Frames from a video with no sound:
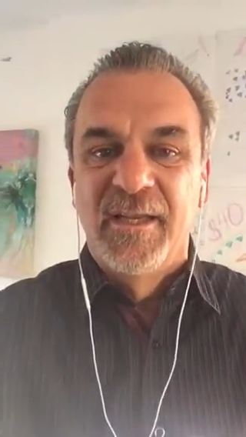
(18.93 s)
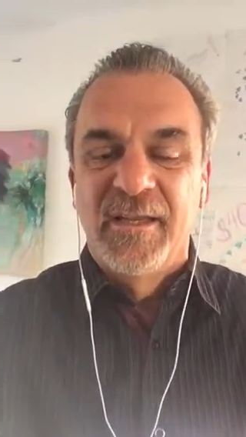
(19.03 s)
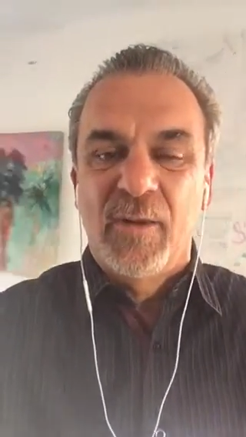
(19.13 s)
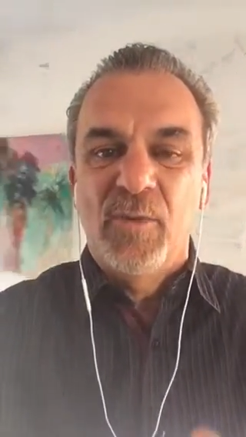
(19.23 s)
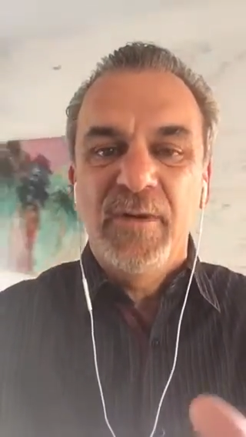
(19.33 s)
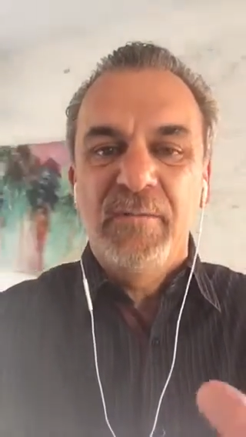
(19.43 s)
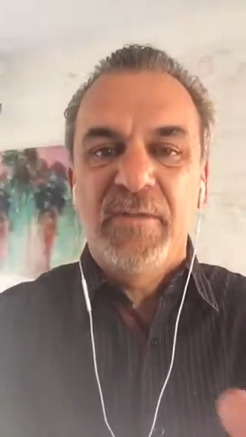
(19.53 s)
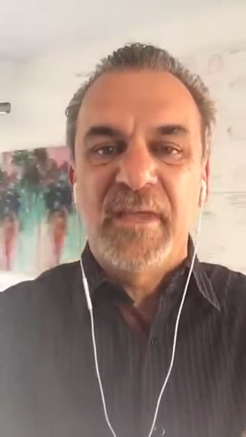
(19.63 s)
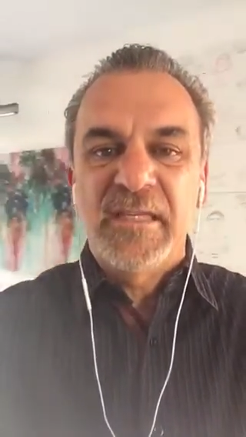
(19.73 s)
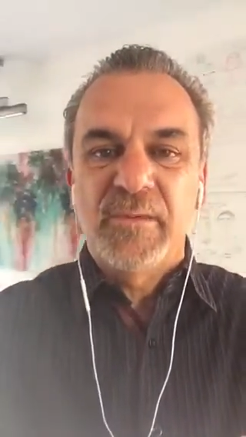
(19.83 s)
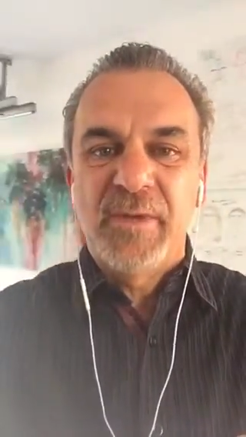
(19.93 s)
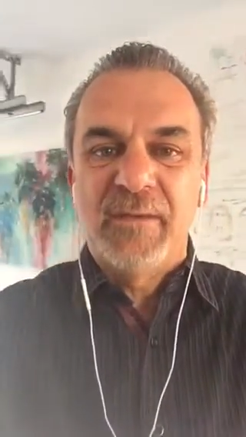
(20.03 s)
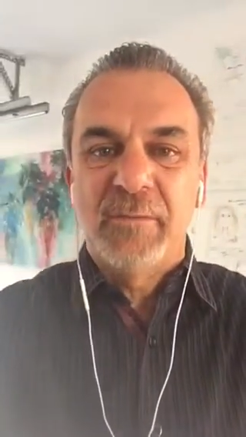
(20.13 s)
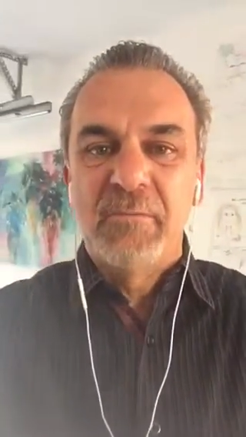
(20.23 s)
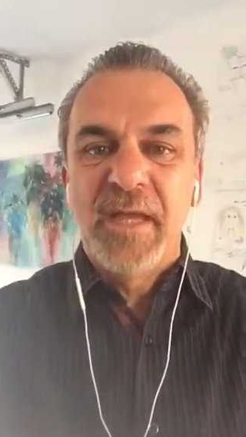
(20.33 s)
Now, one of the things that we
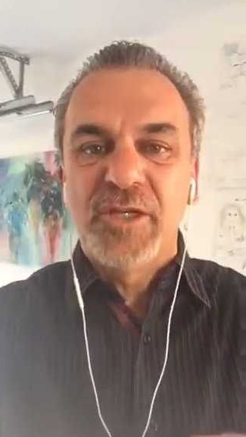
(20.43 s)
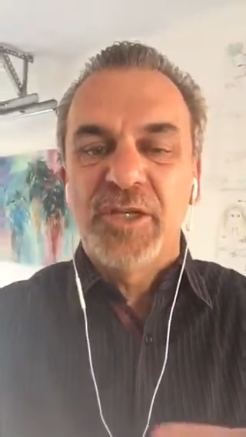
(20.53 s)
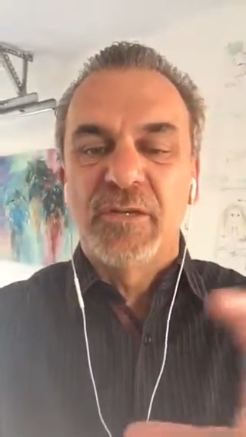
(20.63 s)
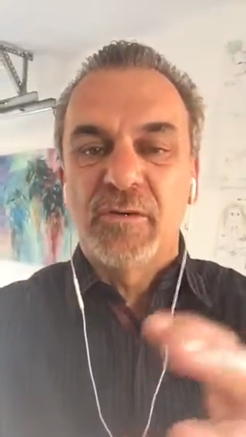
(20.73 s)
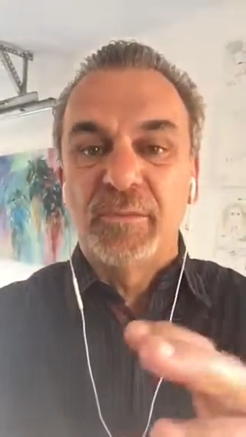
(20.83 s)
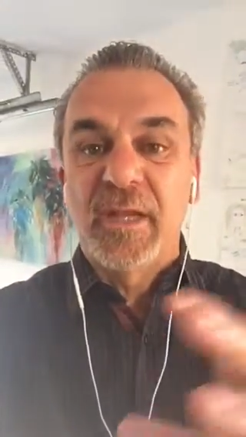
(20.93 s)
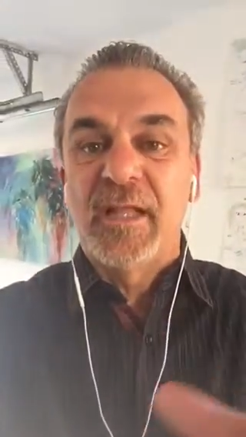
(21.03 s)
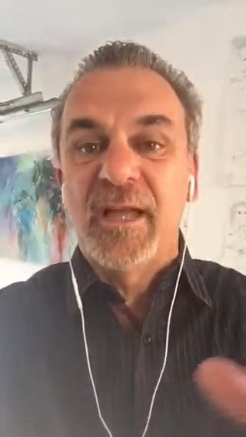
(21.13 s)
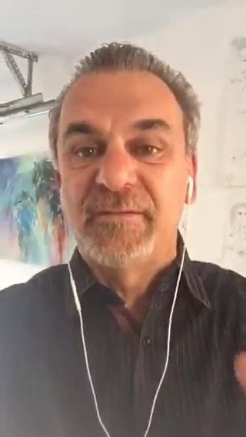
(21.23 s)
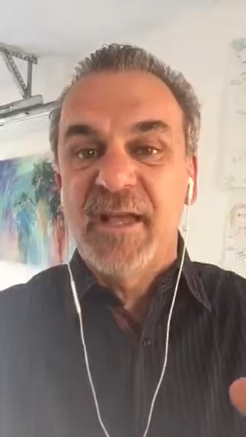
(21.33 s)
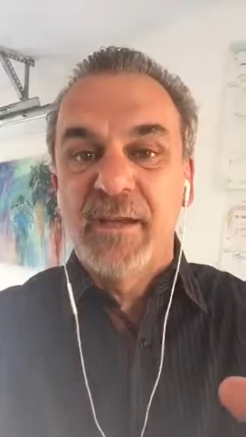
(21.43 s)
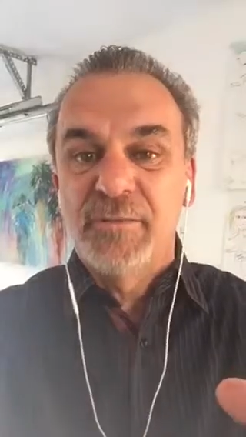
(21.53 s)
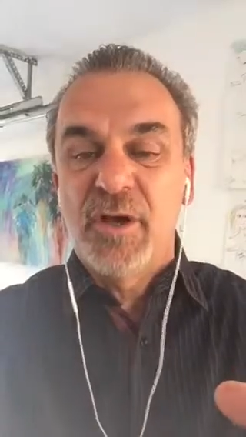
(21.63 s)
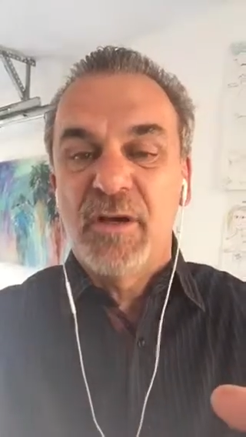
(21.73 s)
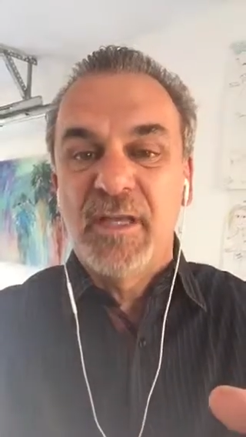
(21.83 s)
haven't mentioned or spent a lot of time
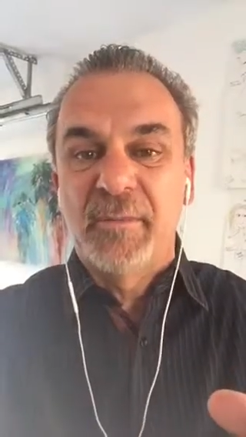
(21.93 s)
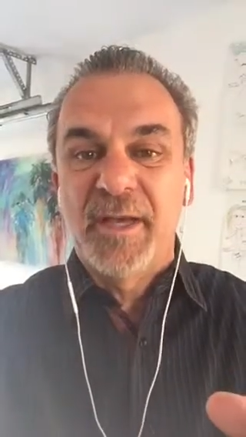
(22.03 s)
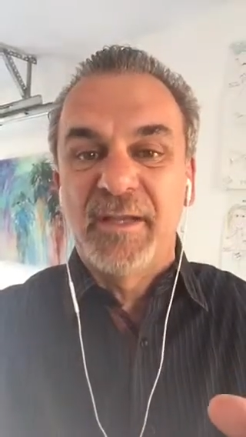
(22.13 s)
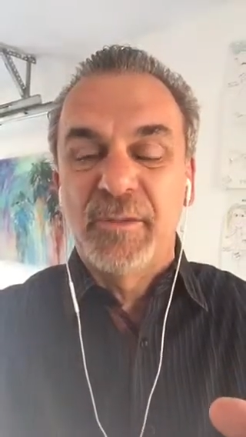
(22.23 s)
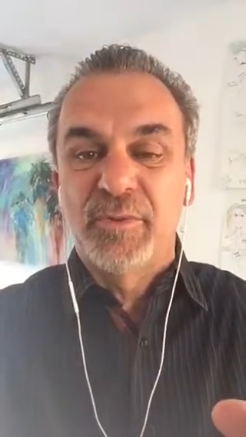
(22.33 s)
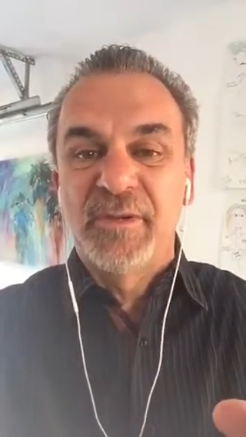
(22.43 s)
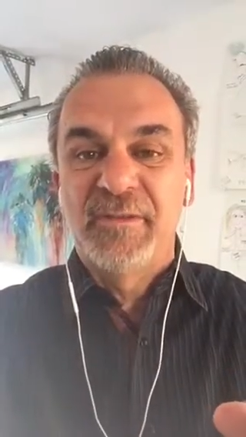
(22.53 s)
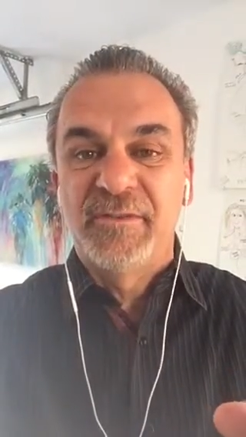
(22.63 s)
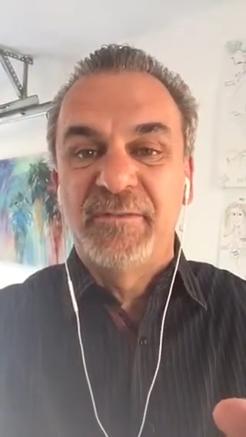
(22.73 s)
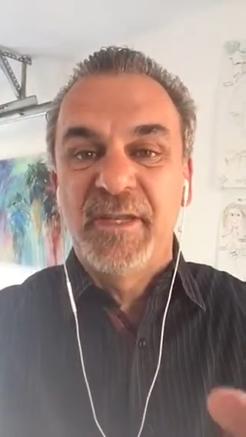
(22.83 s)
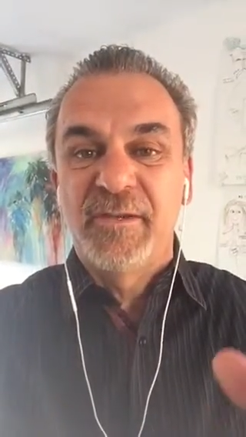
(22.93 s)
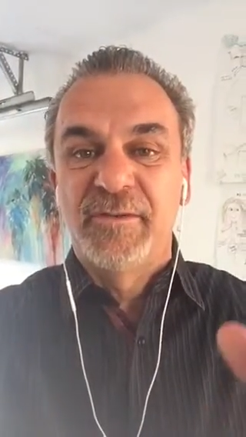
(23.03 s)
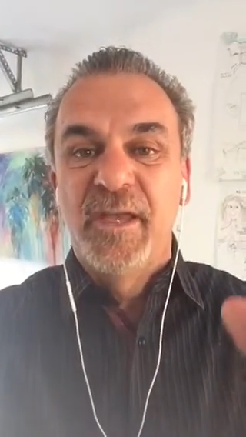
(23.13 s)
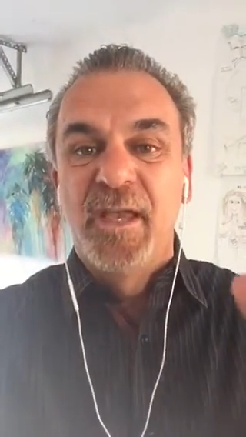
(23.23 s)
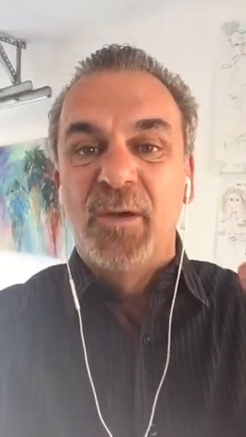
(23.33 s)
talking about in the previous
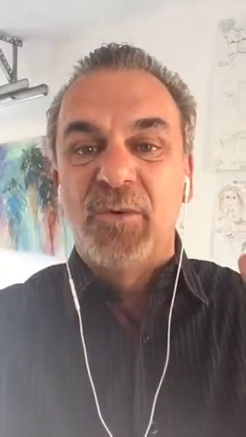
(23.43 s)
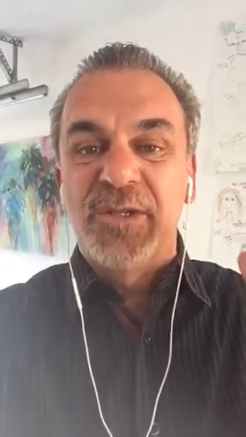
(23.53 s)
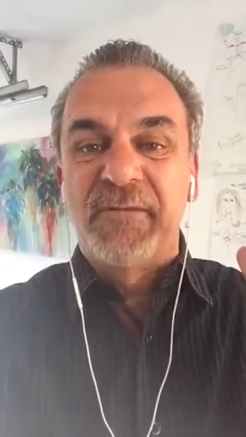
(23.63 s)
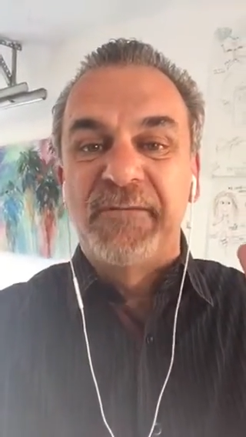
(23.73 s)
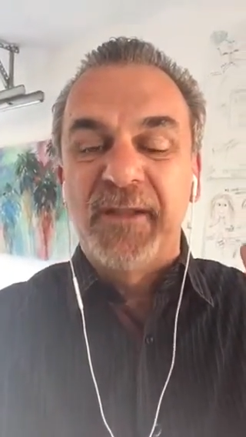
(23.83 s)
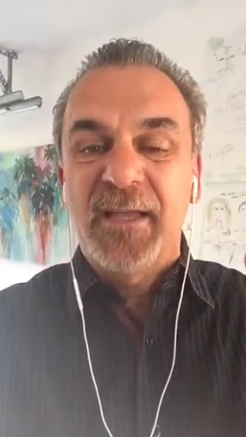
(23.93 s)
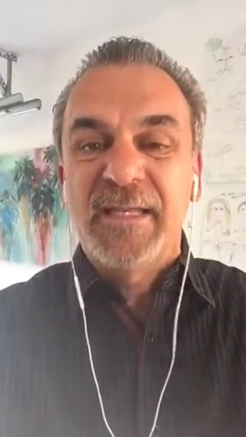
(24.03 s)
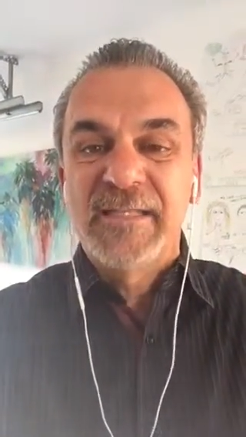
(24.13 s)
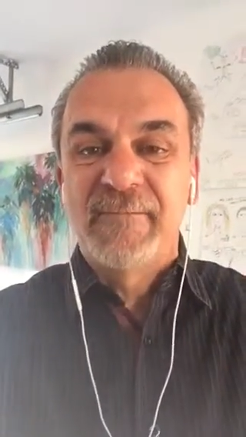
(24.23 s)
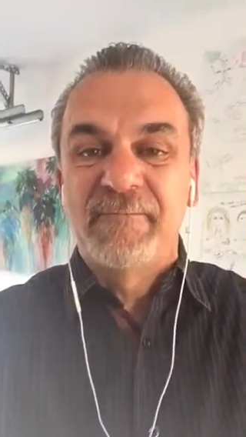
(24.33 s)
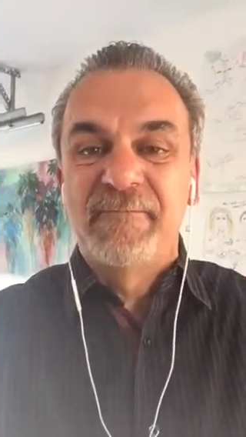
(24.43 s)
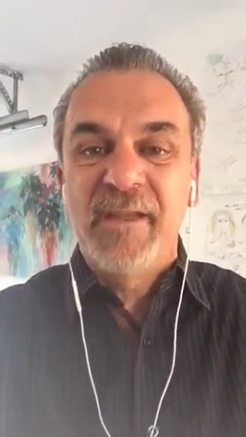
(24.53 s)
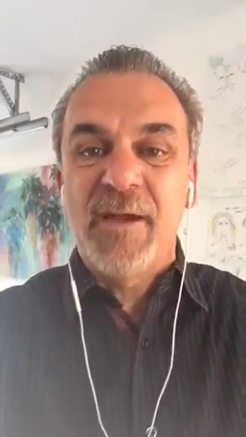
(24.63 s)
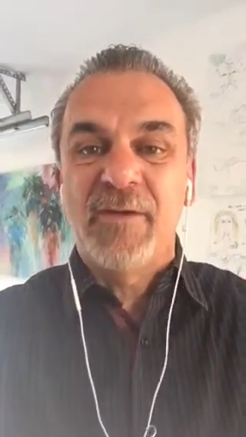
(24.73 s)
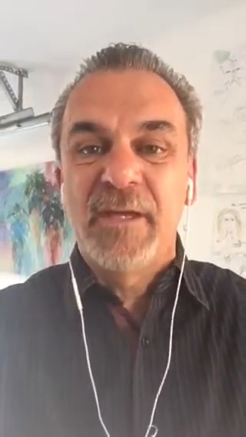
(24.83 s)
videos, which I feel like is
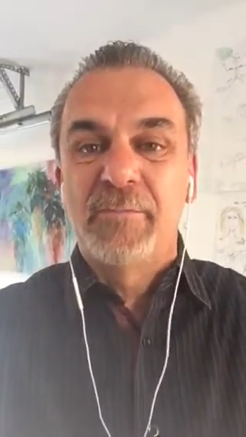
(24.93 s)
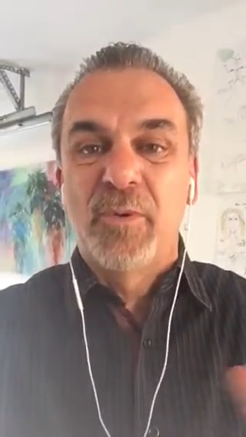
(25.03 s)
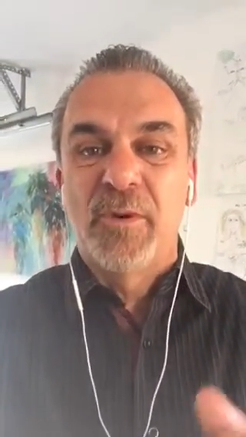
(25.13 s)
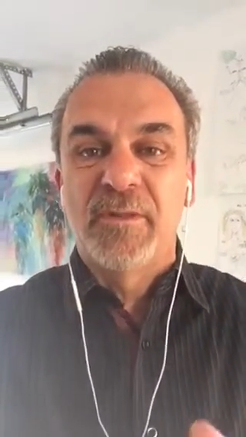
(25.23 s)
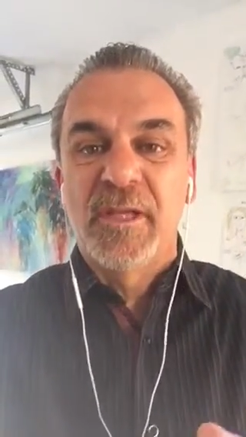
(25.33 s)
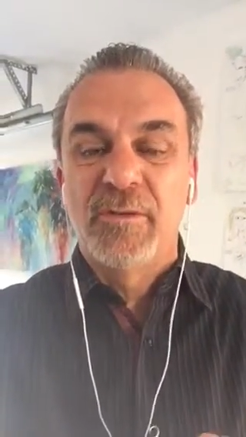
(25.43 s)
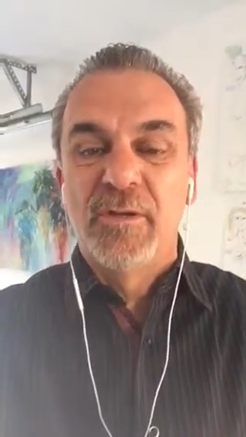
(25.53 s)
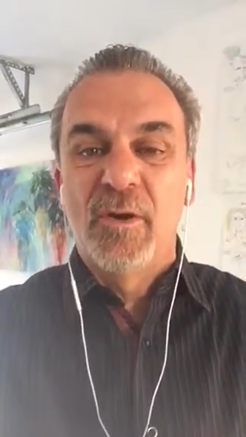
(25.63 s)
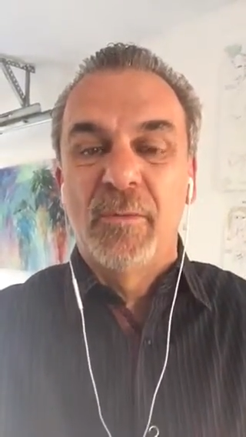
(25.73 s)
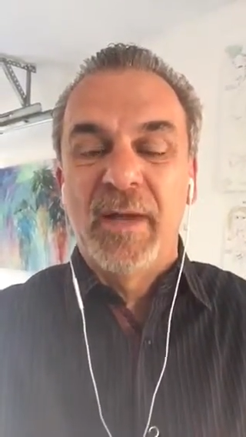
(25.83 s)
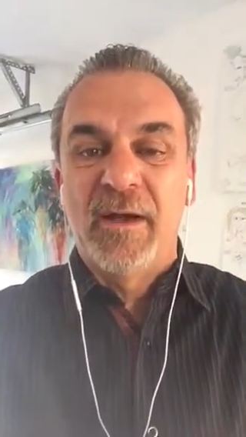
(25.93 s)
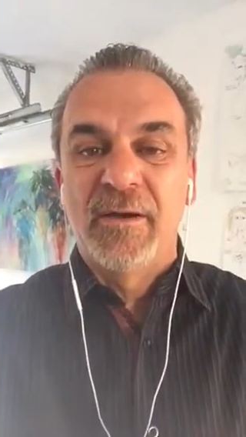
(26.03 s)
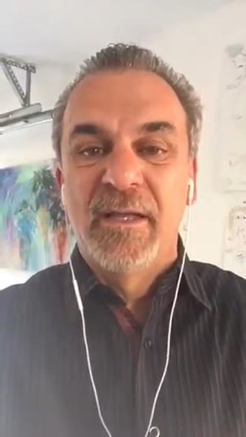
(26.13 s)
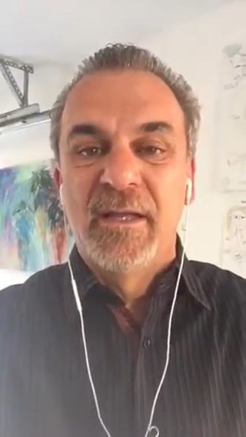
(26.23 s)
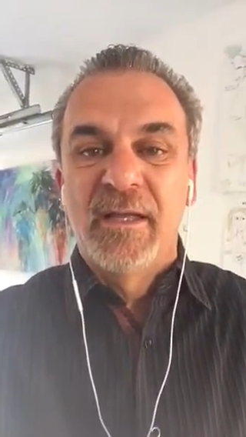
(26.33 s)
very important that you know about,